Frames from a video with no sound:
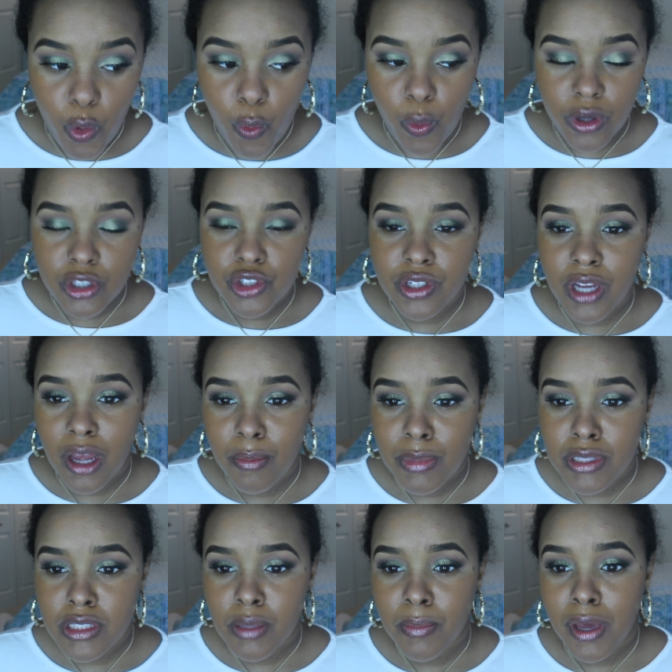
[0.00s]
want you to
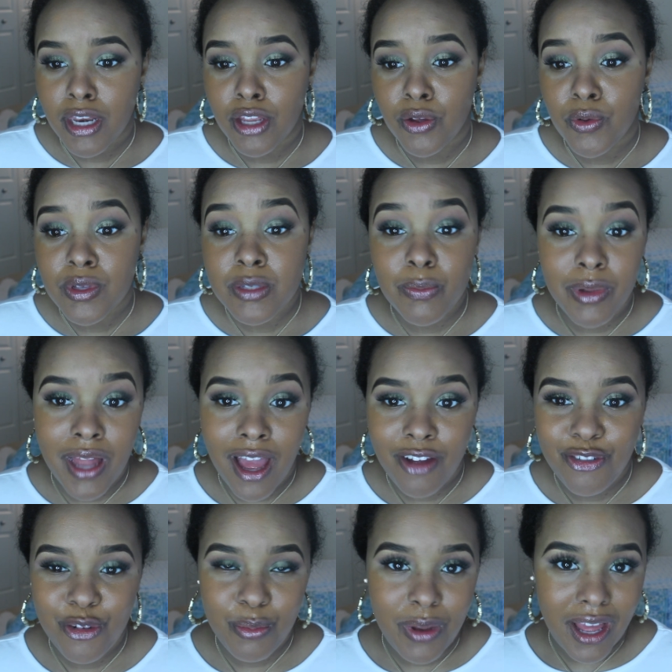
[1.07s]
comment somebody who is black
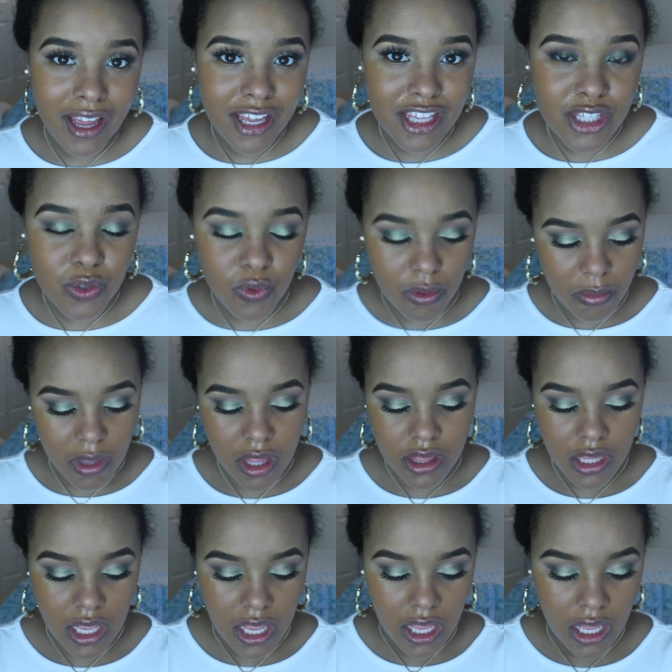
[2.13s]
for Black History
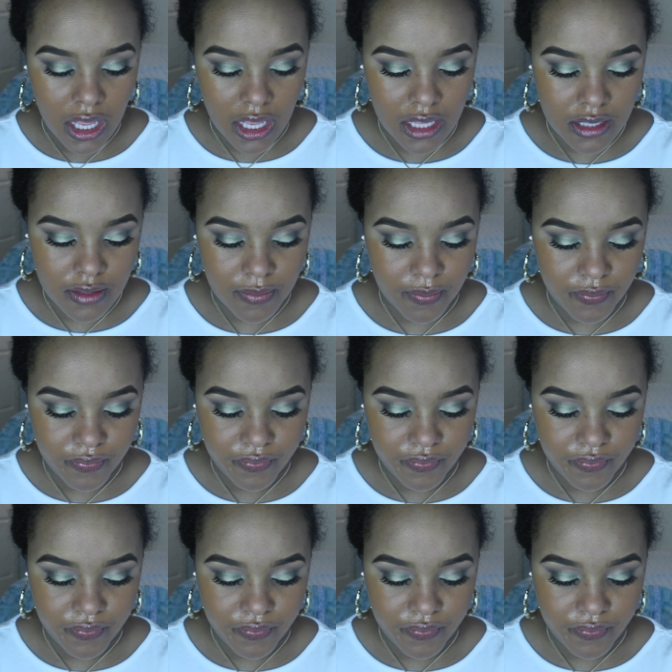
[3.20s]
Month and